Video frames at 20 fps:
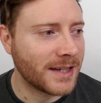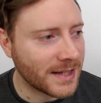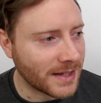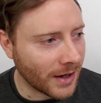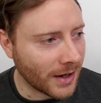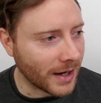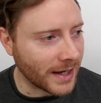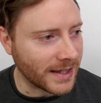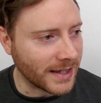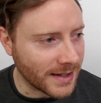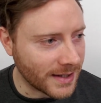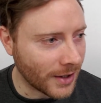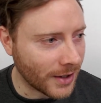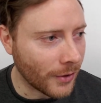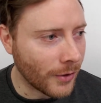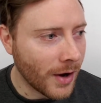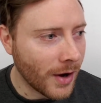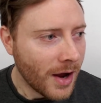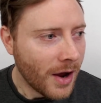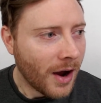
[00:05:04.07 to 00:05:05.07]
design.
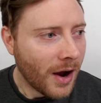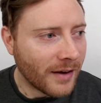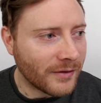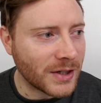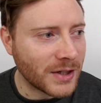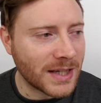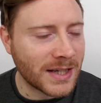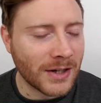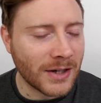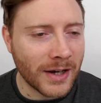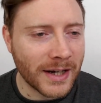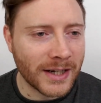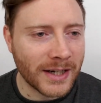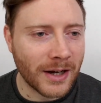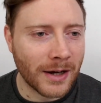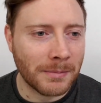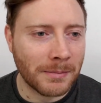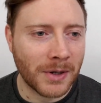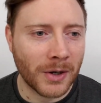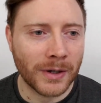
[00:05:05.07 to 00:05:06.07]
So I've decided
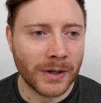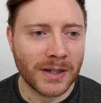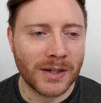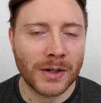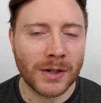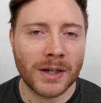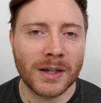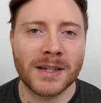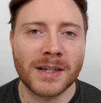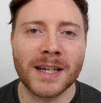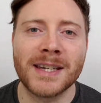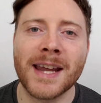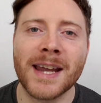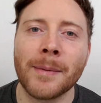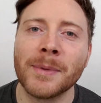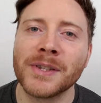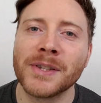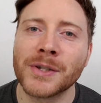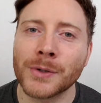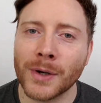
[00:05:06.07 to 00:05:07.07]
I'm going to
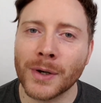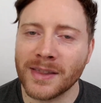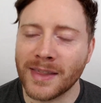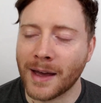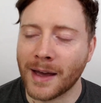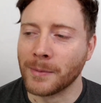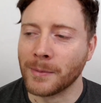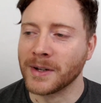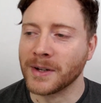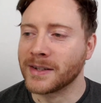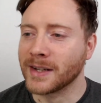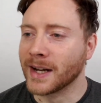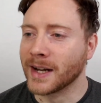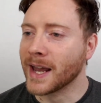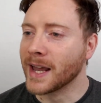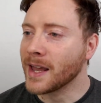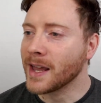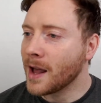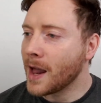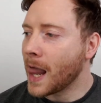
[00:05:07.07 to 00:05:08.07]
demonstrate that one
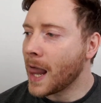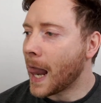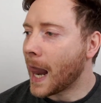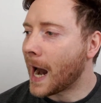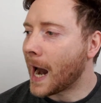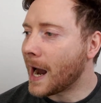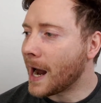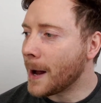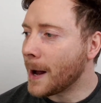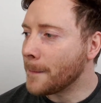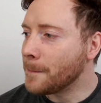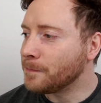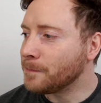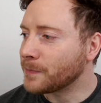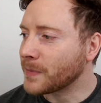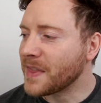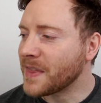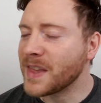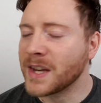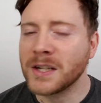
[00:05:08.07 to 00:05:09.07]
today. And
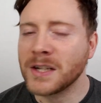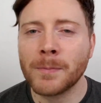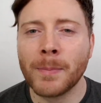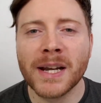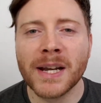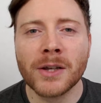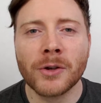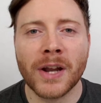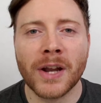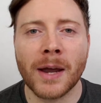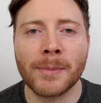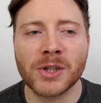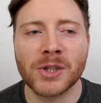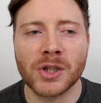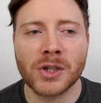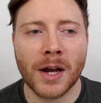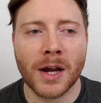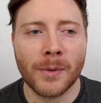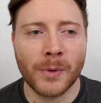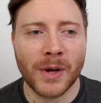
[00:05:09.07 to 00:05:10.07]
then depending on how
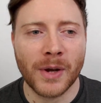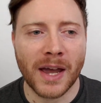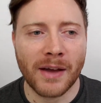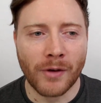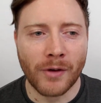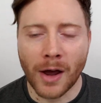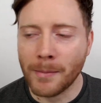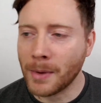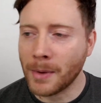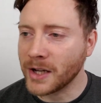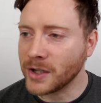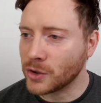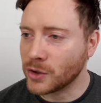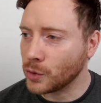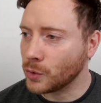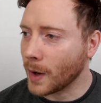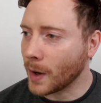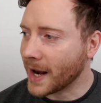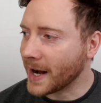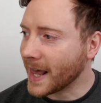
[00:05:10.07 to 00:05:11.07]
much time we have, I might
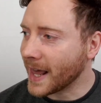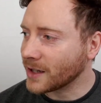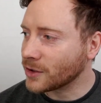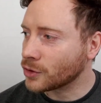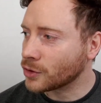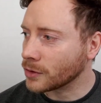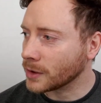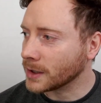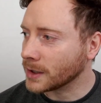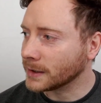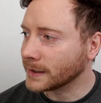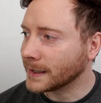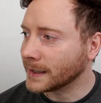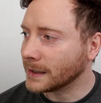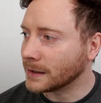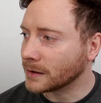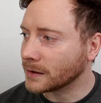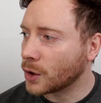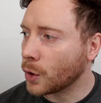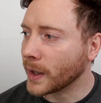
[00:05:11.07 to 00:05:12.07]
do an extra
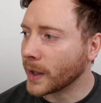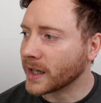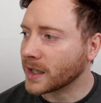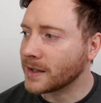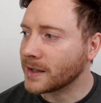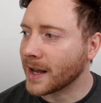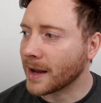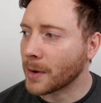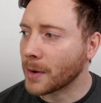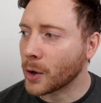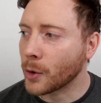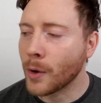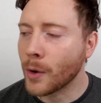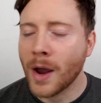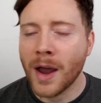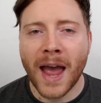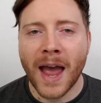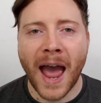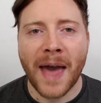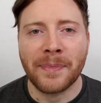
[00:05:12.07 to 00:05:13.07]
little quick demo
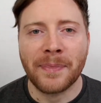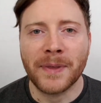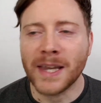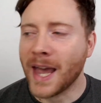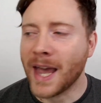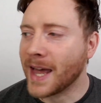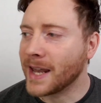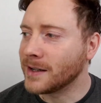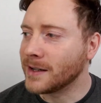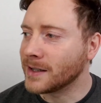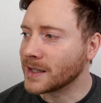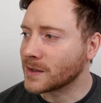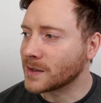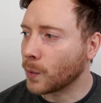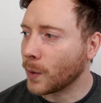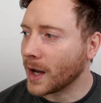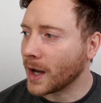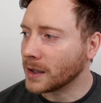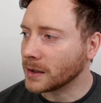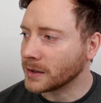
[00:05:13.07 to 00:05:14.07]
at the end as
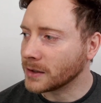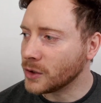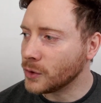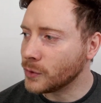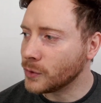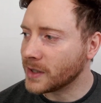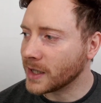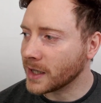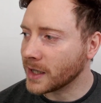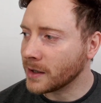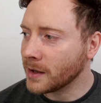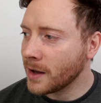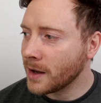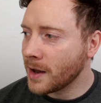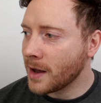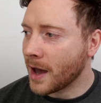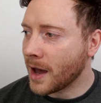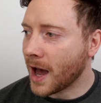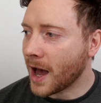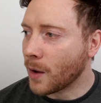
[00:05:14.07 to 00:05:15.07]
well, using
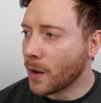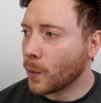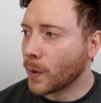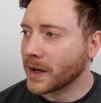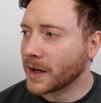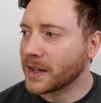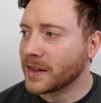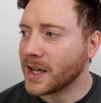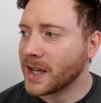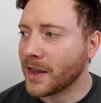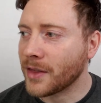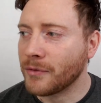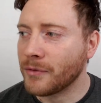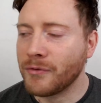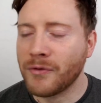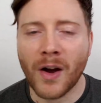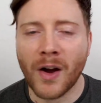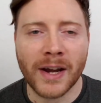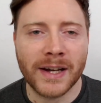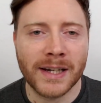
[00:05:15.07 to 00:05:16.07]
one of the other
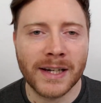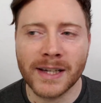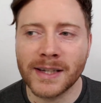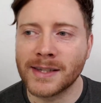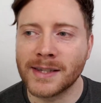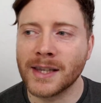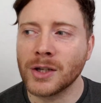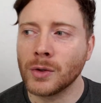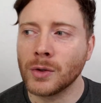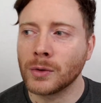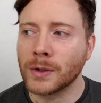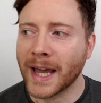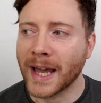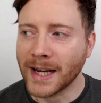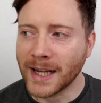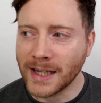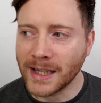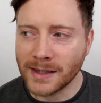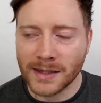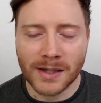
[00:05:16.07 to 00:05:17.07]
findings that you'll
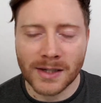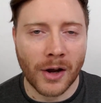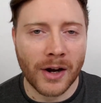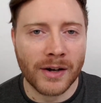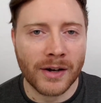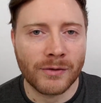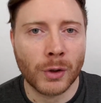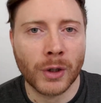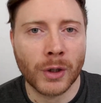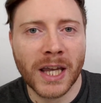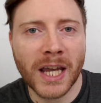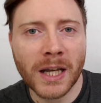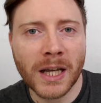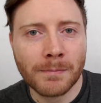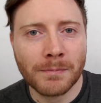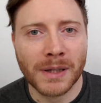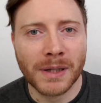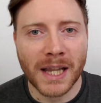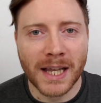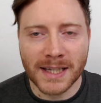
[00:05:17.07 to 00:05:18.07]
get inside of your
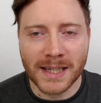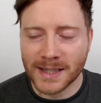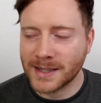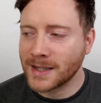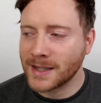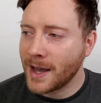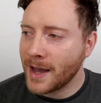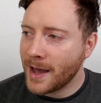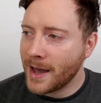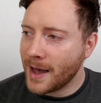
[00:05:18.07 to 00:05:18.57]
kit, plus